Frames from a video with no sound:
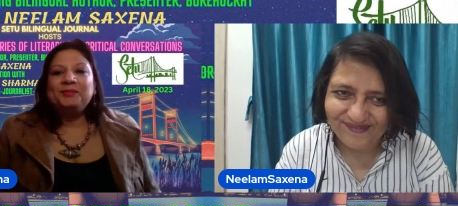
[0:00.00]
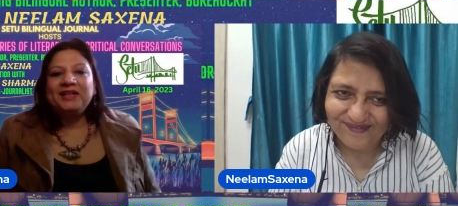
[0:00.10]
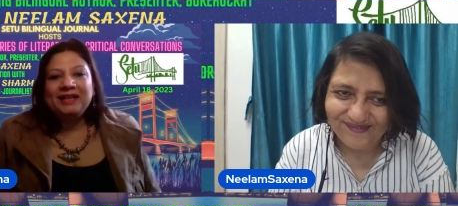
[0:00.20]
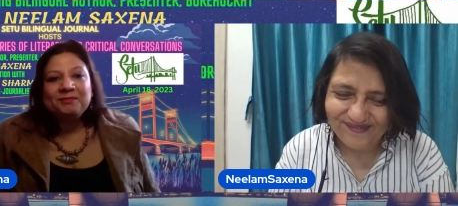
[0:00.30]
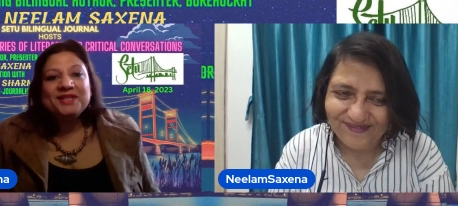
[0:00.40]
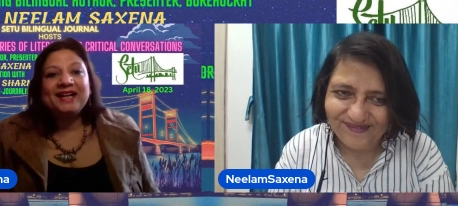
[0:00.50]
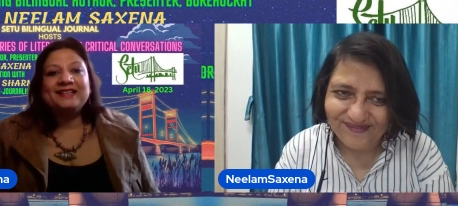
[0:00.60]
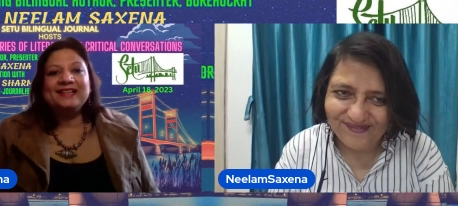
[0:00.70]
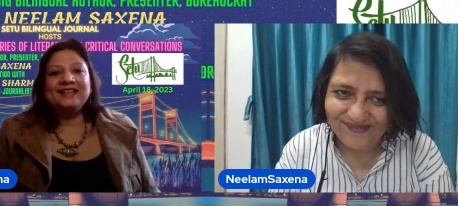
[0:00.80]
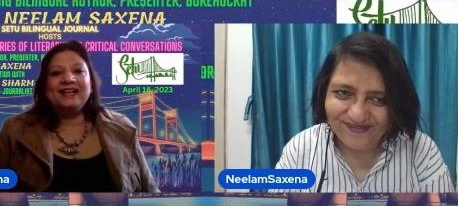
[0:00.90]
Speaker 1: Neelam
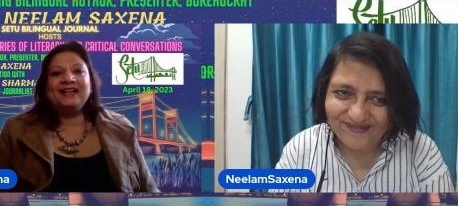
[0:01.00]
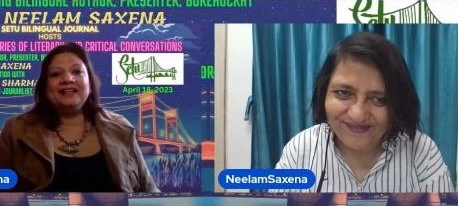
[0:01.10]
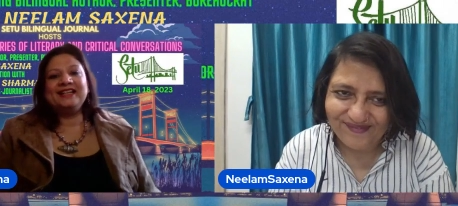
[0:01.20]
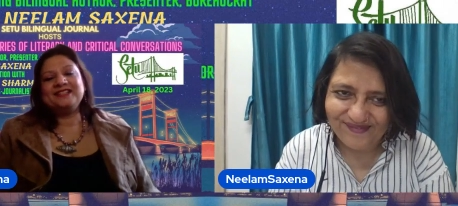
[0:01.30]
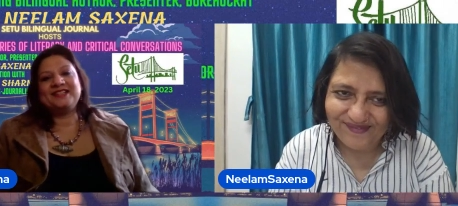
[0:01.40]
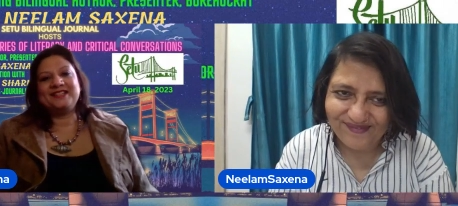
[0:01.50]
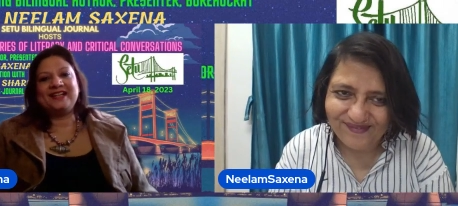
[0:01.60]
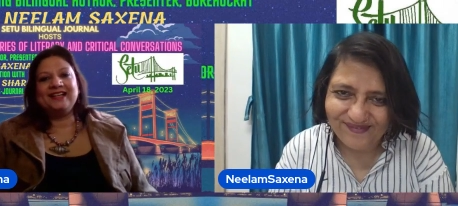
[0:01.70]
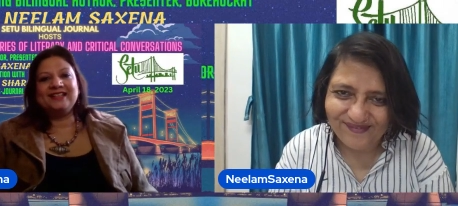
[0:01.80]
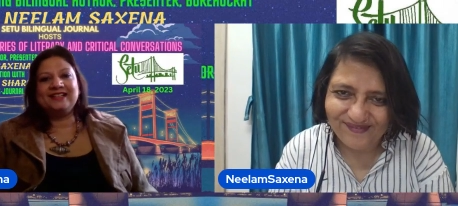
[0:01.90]
Saxena. Let's
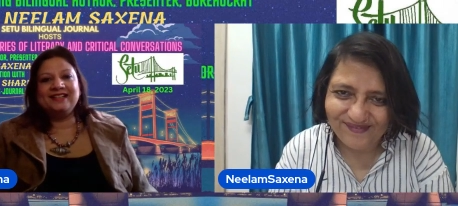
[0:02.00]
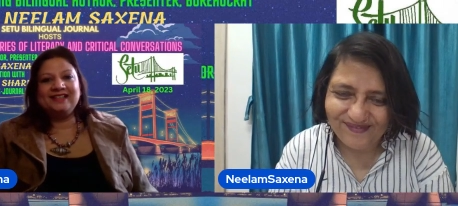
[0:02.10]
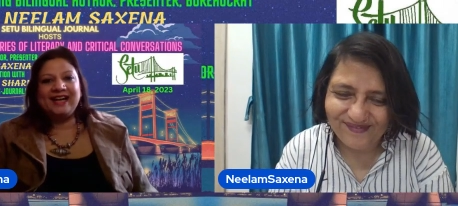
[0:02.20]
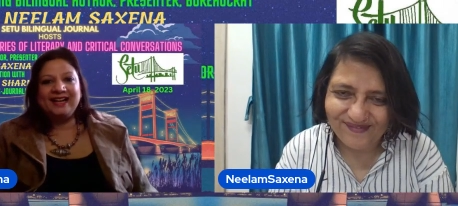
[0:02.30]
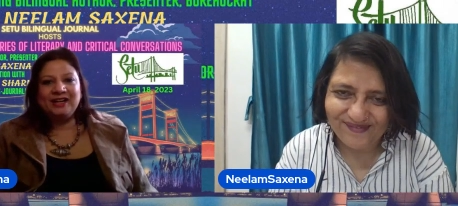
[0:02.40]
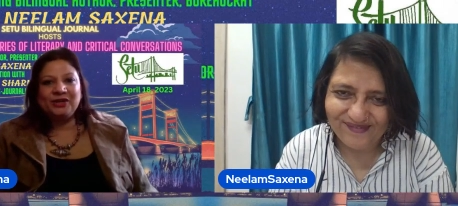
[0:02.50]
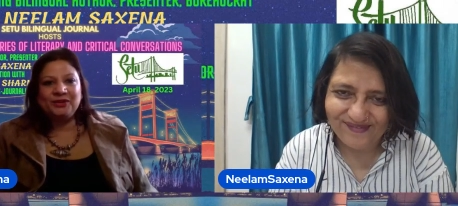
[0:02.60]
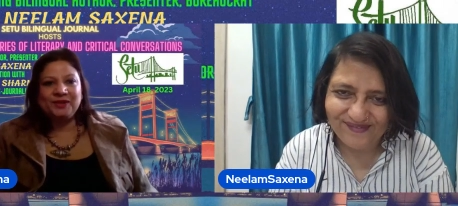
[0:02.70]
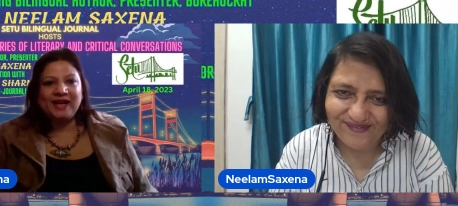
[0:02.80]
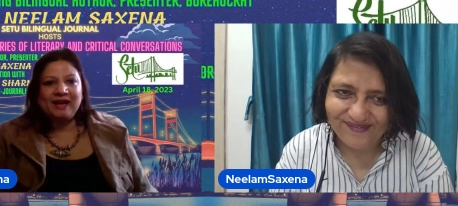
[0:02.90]
start our dialogue
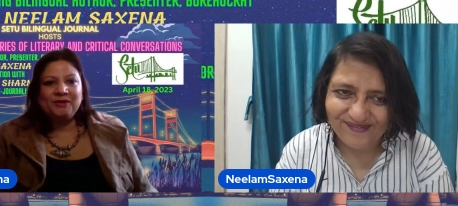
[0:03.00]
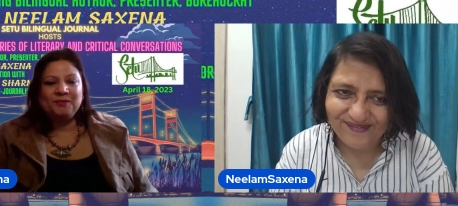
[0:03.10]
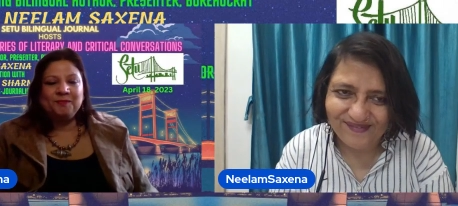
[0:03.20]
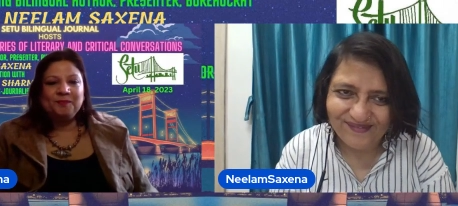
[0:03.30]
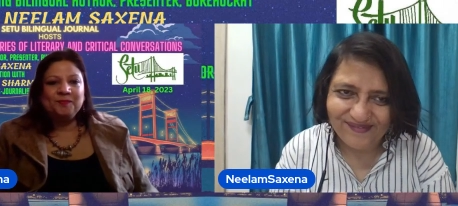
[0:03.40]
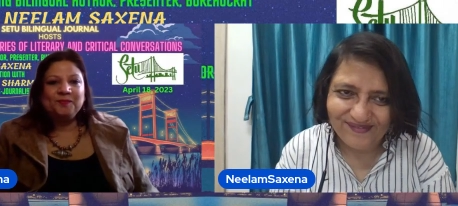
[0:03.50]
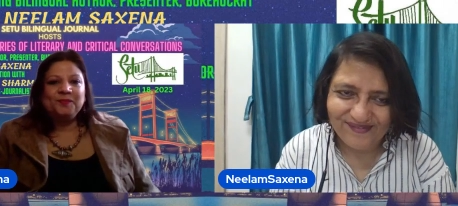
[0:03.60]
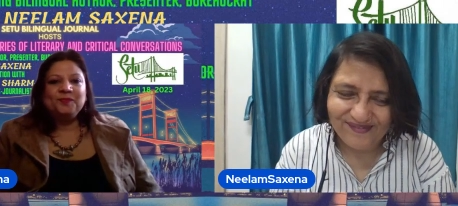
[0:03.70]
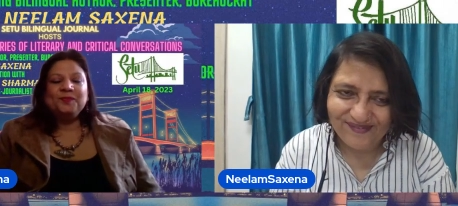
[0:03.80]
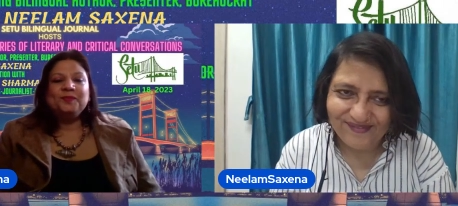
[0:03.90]
now.
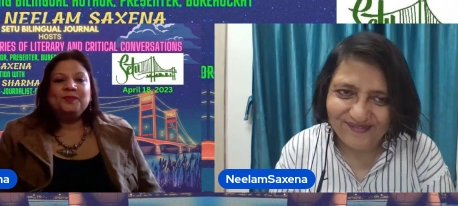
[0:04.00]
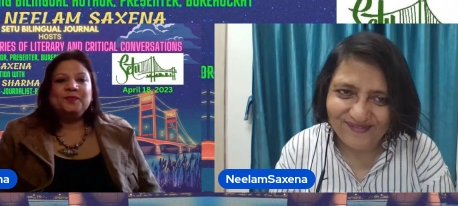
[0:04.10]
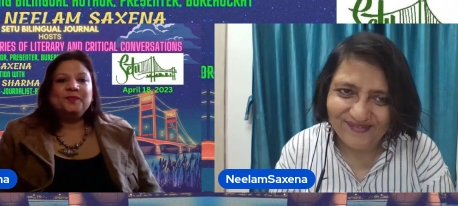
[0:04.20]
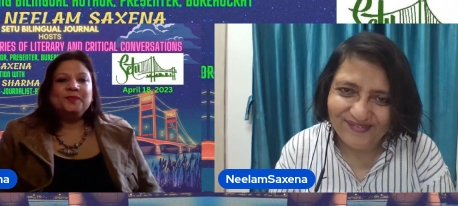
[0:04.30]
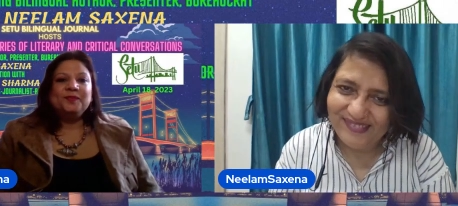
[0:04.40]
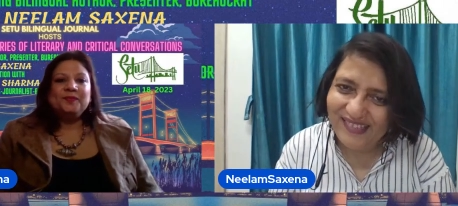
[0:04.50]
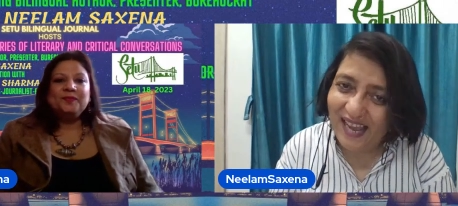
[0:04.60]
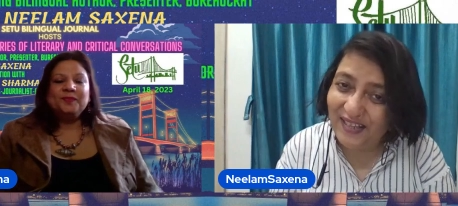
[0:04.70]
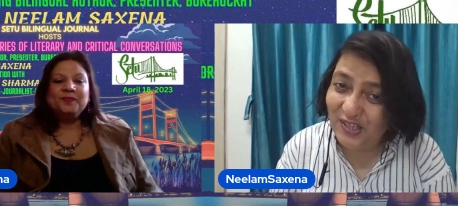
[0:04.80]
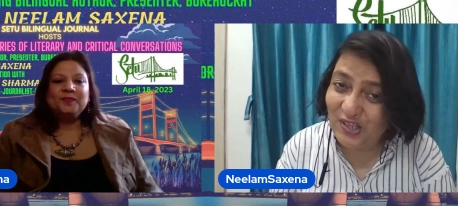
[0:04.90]

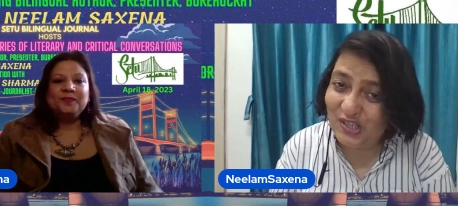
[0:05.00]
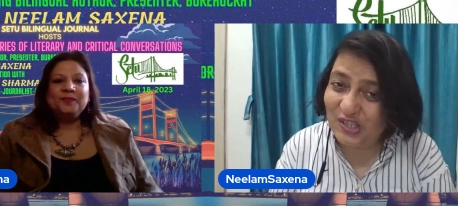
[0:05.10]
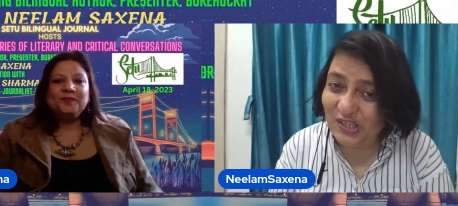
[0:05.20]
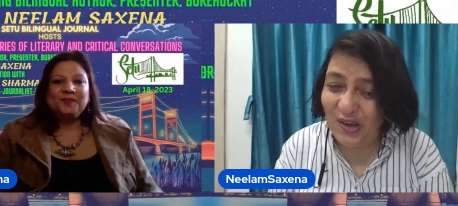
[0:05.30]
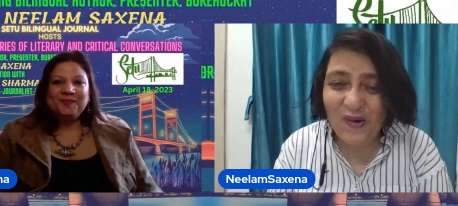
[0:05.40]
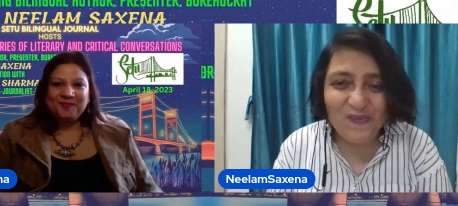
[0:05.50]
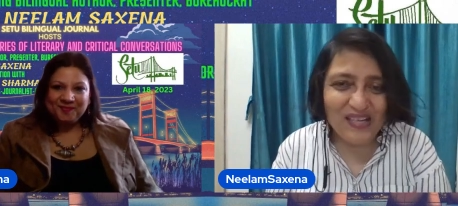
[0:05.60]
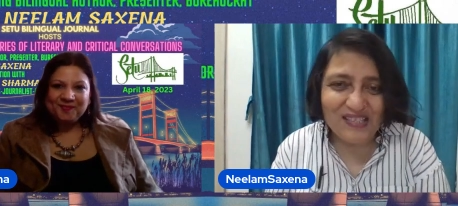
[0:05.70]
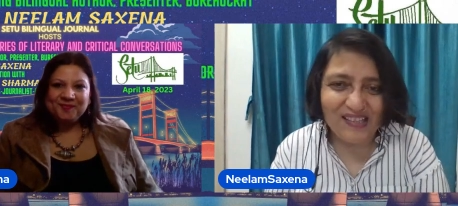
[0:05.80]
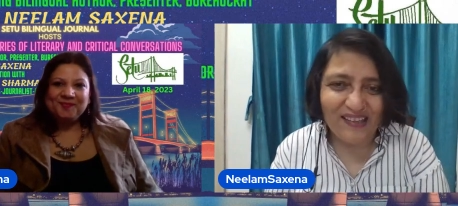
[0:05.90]
Speaker 2: Thank you so much,
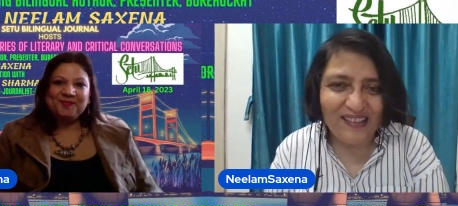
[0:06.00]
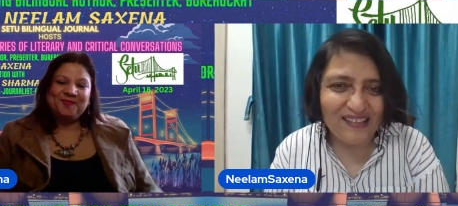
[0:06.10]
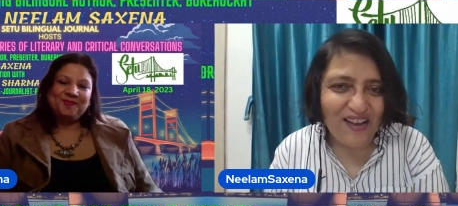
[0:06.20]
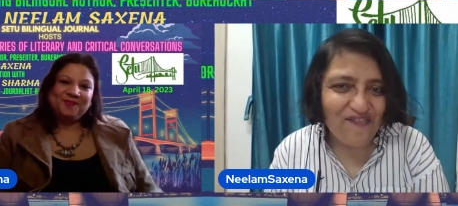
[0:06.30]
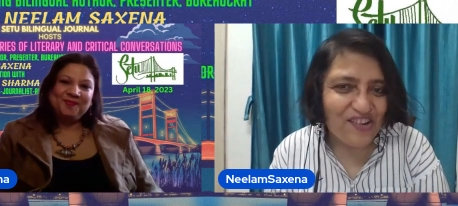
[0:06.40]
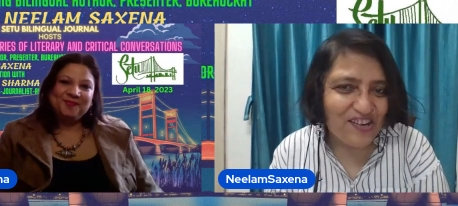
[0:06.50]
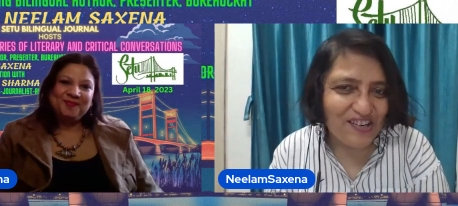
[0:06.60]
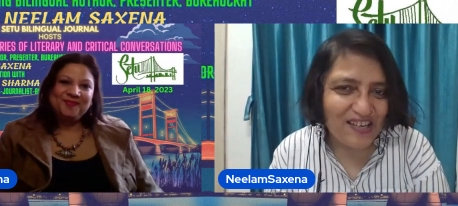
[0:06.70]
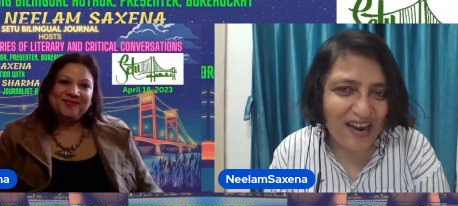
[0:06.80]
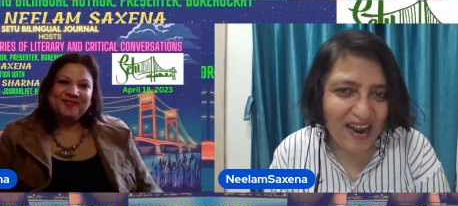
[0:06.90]
Sangeeta, for your
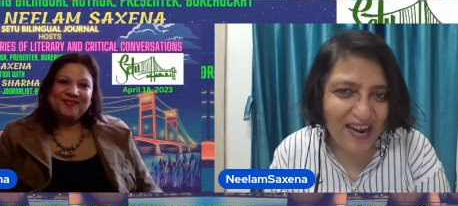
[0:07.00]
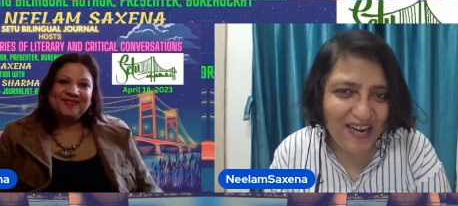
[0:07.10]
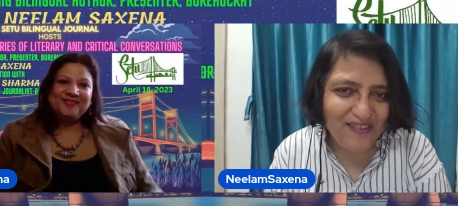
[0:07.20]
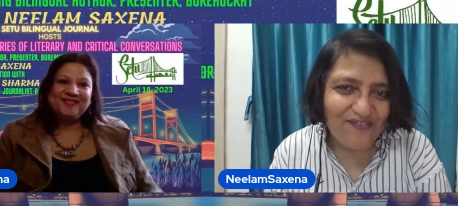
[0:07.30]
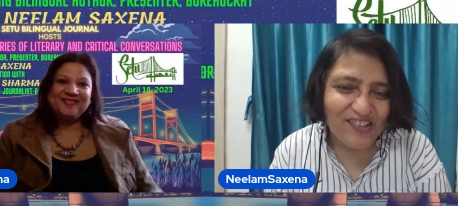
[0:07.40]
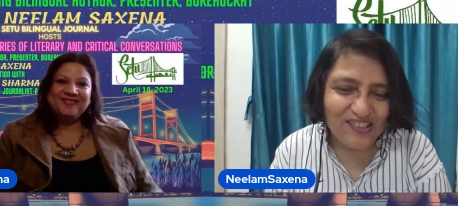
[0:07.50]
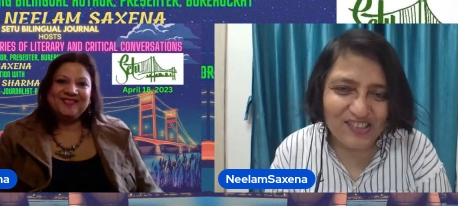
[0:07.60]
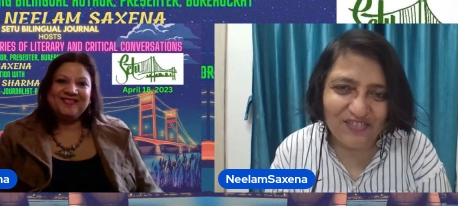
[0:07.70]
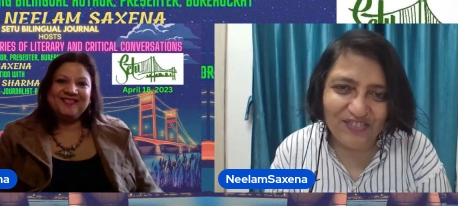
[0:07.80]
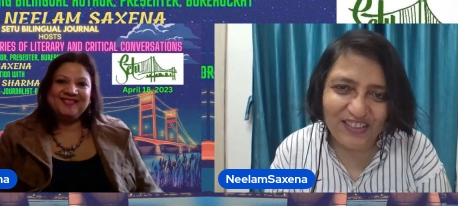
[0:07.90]
kind words
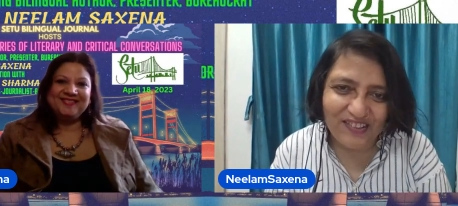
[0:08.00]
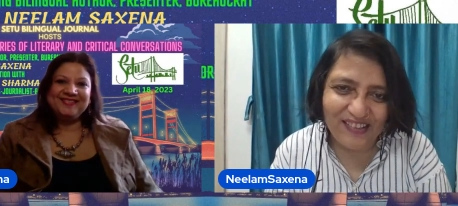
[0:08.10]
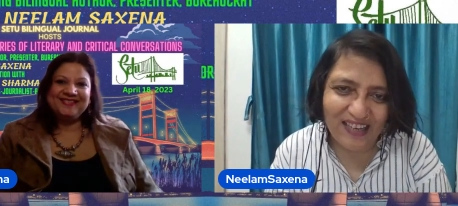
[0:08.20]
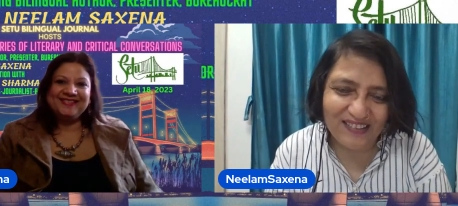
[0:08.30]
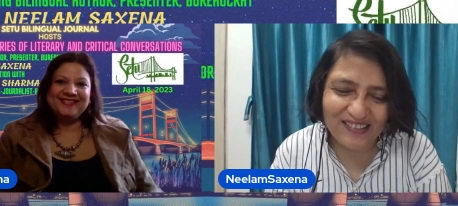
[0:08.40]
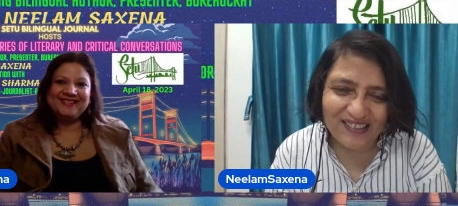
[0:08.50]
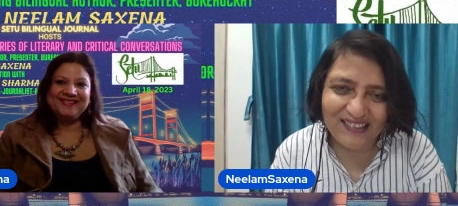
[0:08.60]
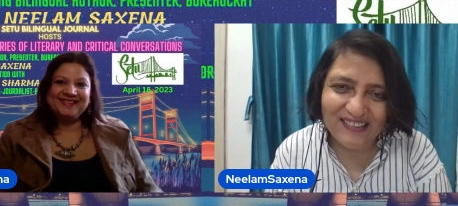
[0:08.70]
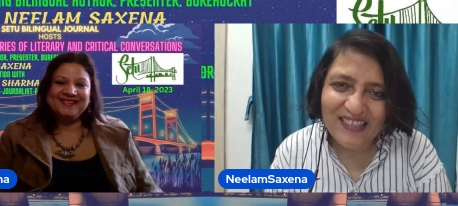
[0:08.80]
of introduction.